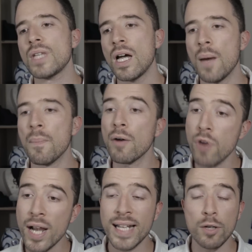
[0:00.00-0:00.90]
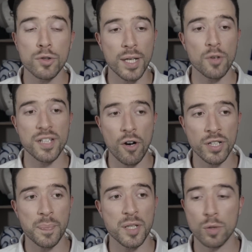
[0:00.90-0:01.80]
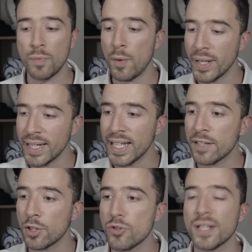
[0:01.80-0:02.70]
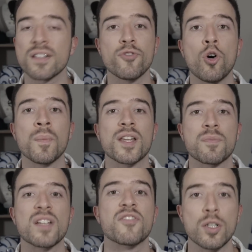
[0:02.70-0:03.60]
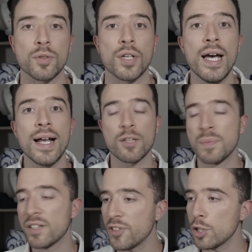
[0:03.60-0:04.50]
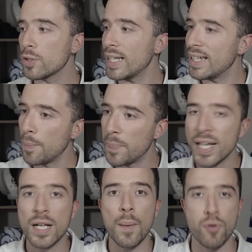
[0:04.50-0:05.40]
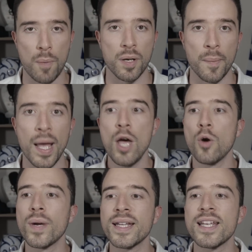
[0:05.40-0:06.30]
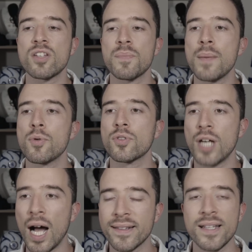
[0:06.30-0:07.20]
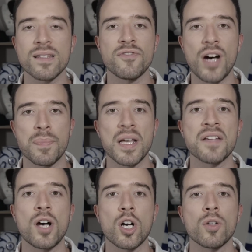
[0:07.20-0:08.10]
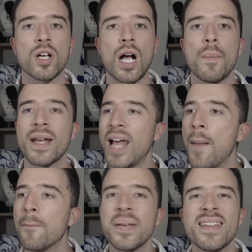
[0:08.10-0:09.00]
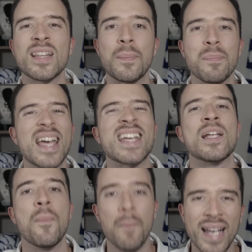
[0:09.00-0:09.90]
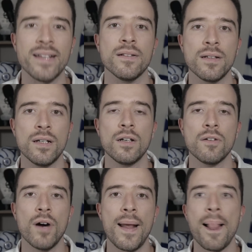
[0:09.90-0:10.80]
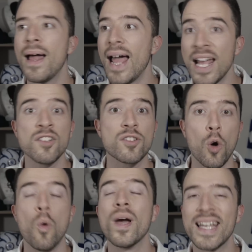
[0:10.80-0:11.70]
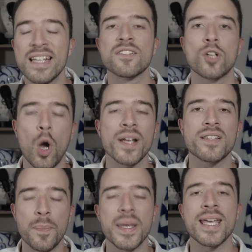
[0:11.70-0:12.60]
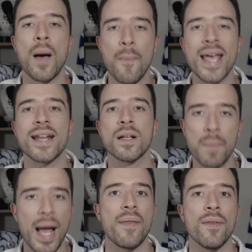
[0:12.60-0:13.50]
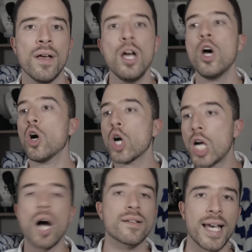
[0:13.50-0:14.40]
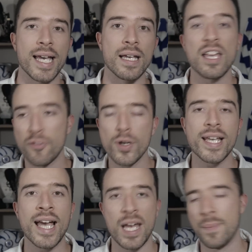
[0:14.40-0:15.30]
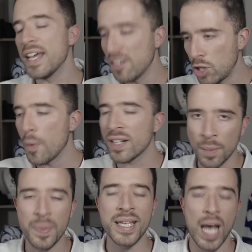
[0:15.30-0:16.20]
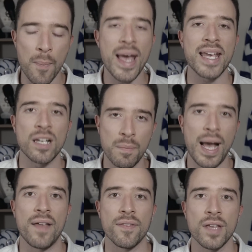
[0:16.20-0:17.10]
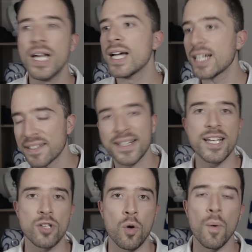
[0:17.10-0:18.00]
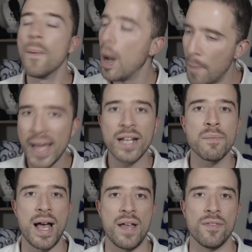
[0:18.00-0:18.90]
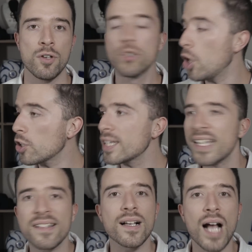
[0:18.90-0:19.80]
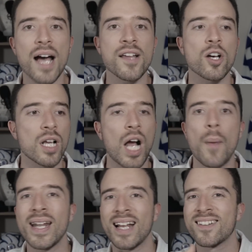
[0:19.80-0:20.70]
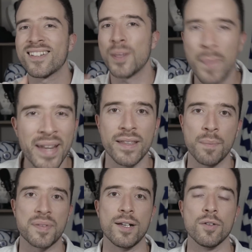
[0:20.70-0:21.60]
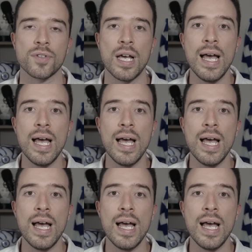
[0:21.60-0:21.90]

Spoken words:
But right now, Chelsea are in a position where we need to transform this midfield. This midfield is a big problem. We need to be able to identify players that are going to come in and be the main men. Right? Enzo is going to be a main man. Ugarte, if we get him, is going to be a main man. Caicedo, main man. You know, these are guys that are going to come in and cement themselves.